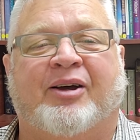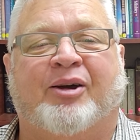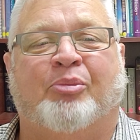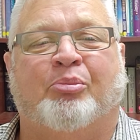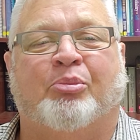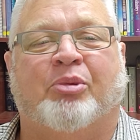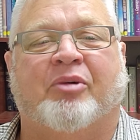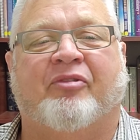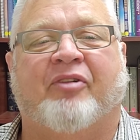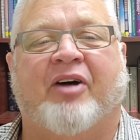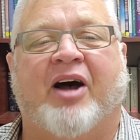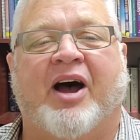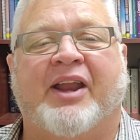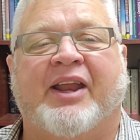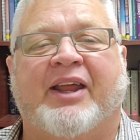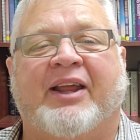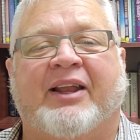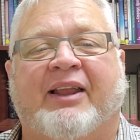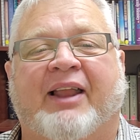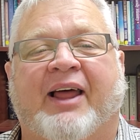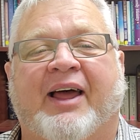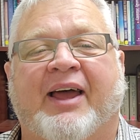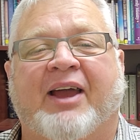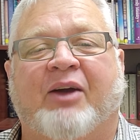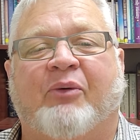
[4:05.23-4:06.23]
Providing
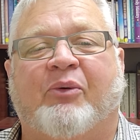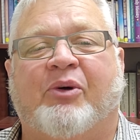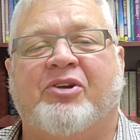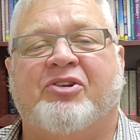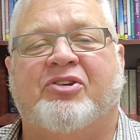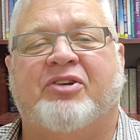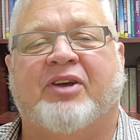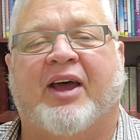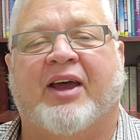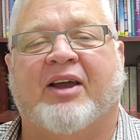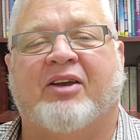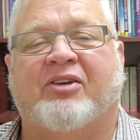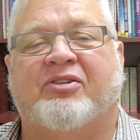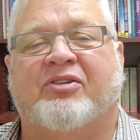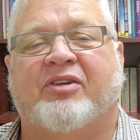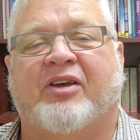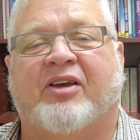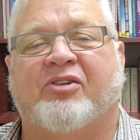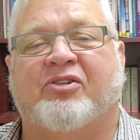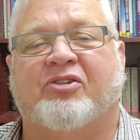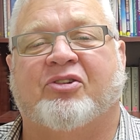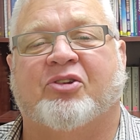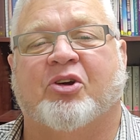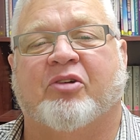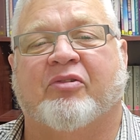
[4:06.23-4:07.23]
language
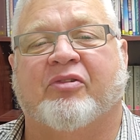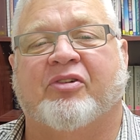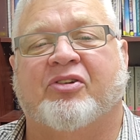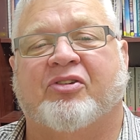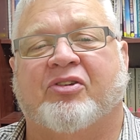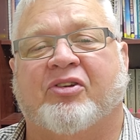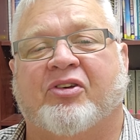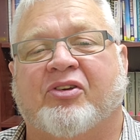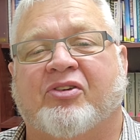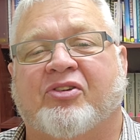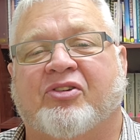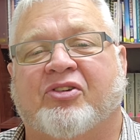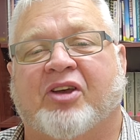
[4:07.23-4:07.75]
access services